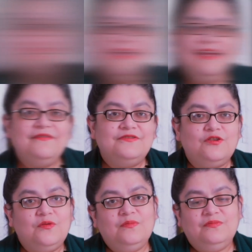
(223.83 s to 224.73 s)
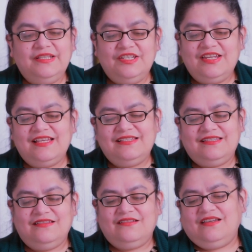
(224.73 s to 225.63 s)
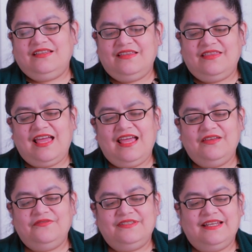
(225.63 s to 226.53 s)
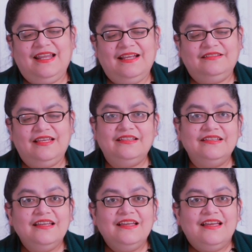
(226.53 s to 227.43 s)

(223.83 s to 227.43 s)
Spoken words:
I have some dishes that I've selected.